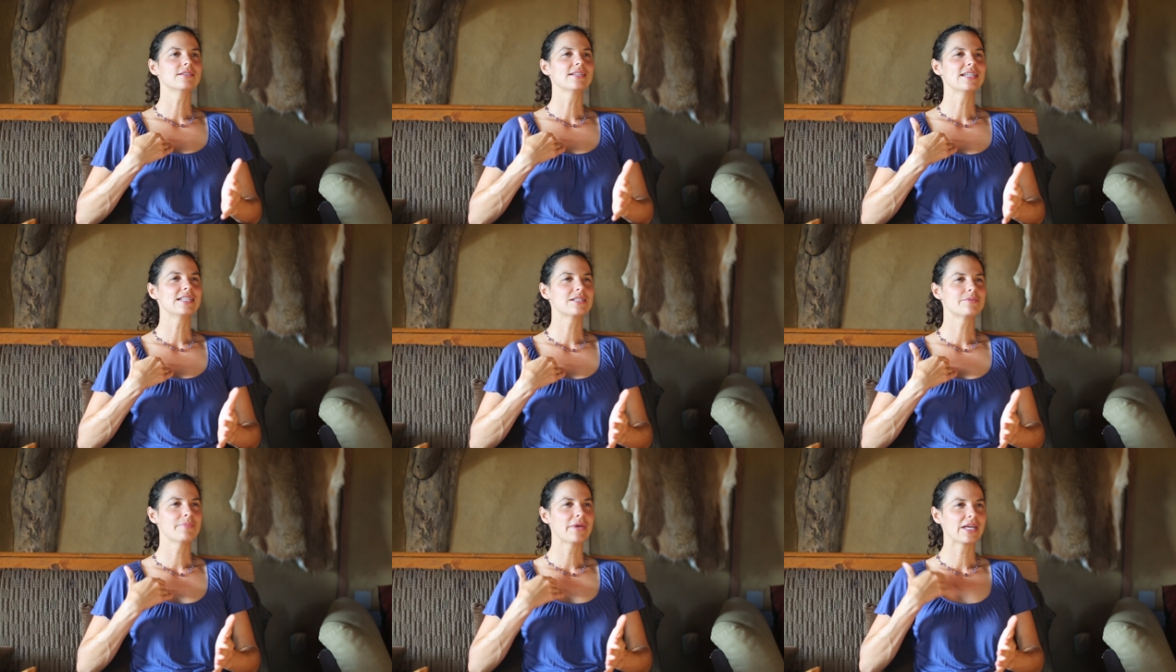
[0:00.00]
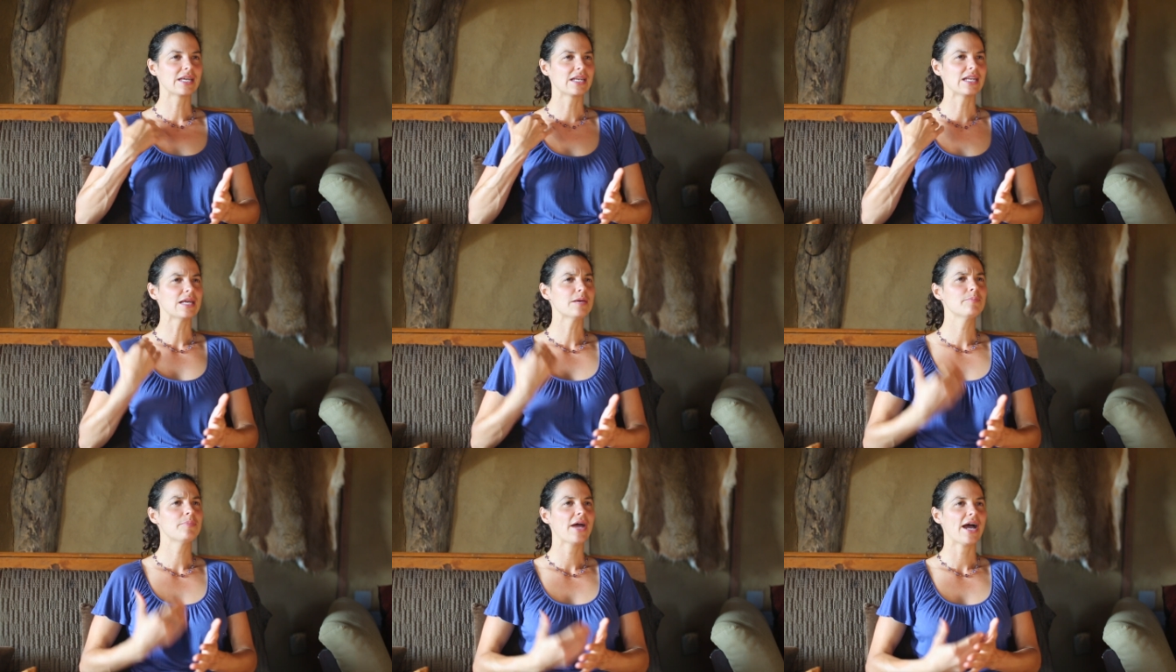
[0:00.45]
need to make an
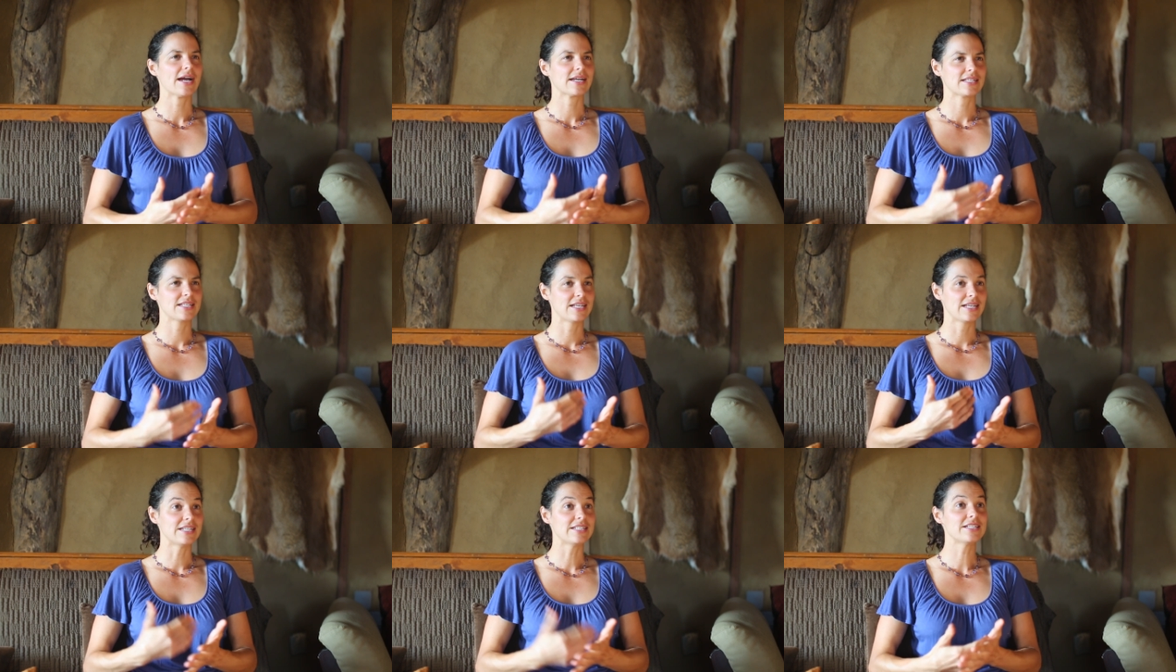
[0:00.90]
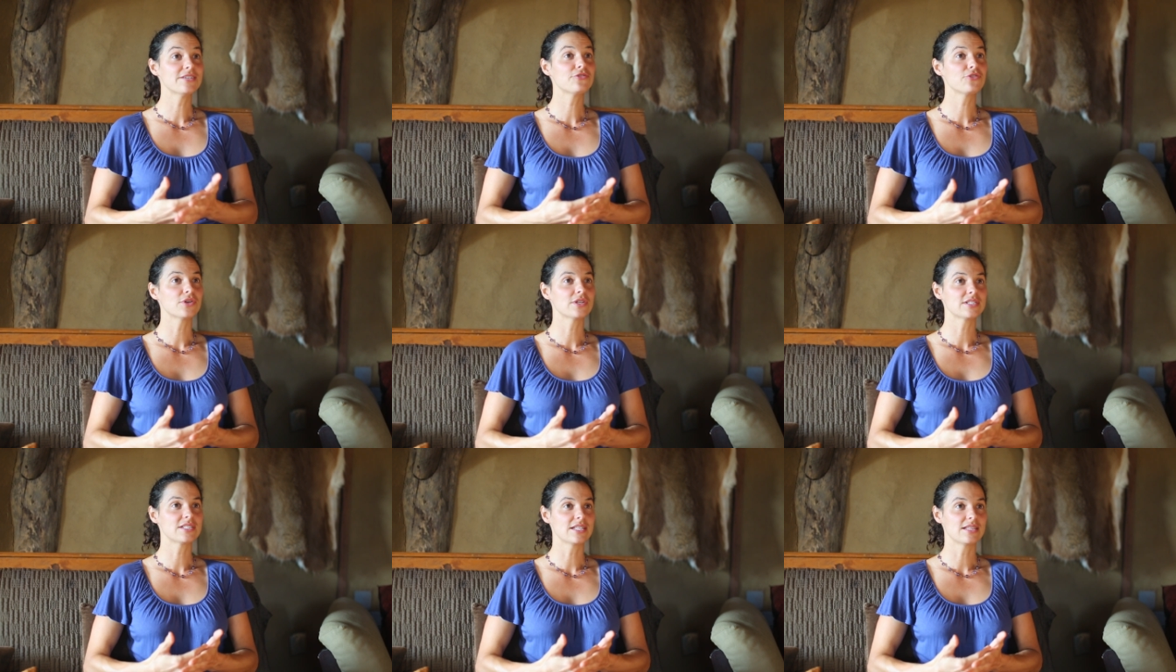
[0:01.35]
impact and a
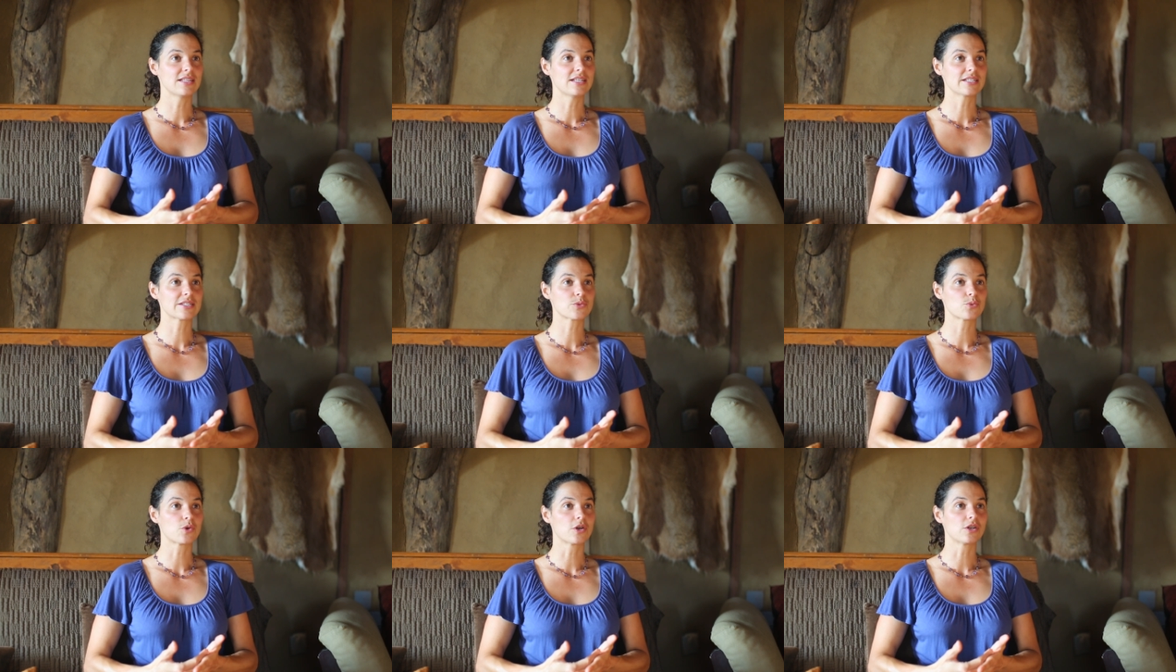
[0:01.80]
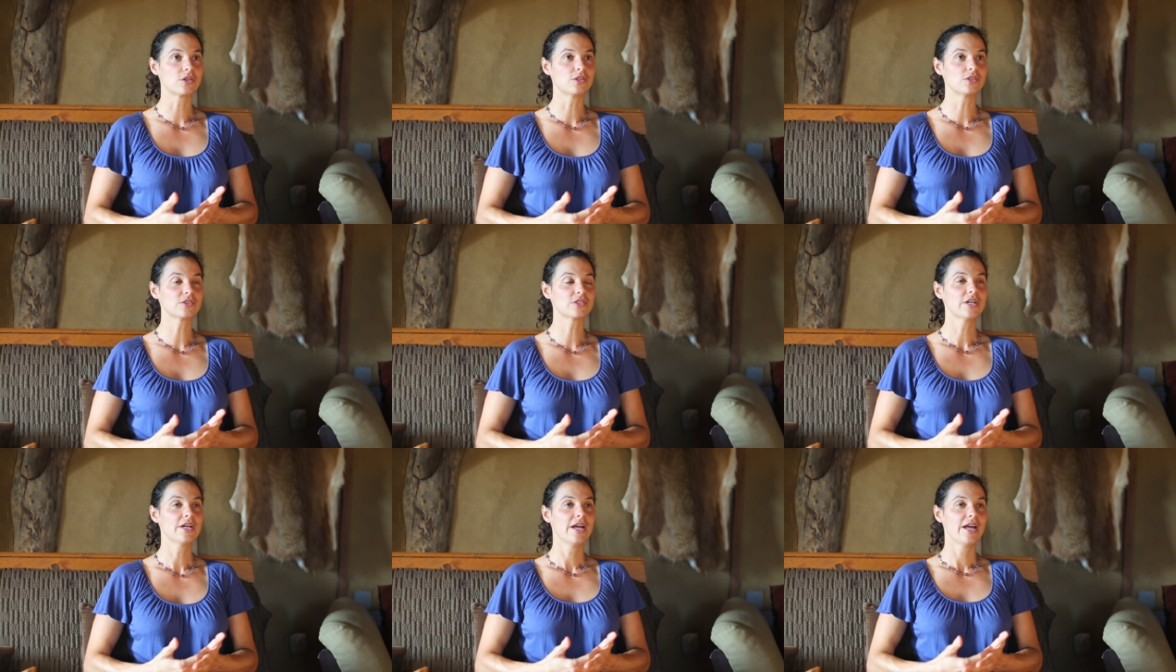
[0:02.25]
difference in this
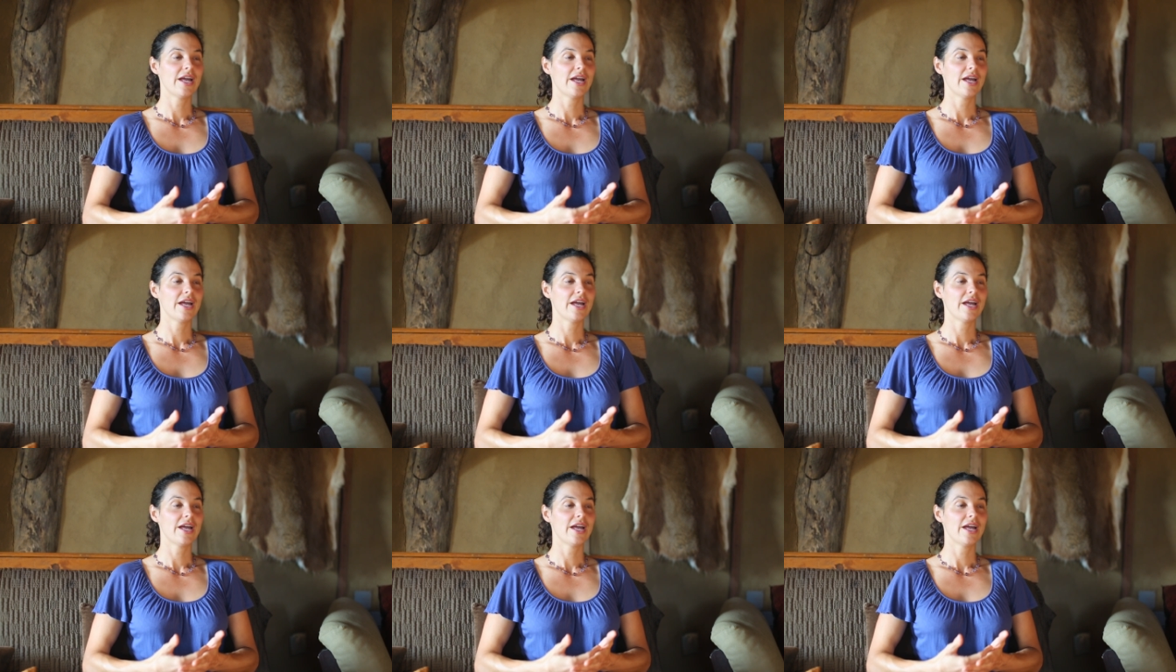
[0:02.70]
world.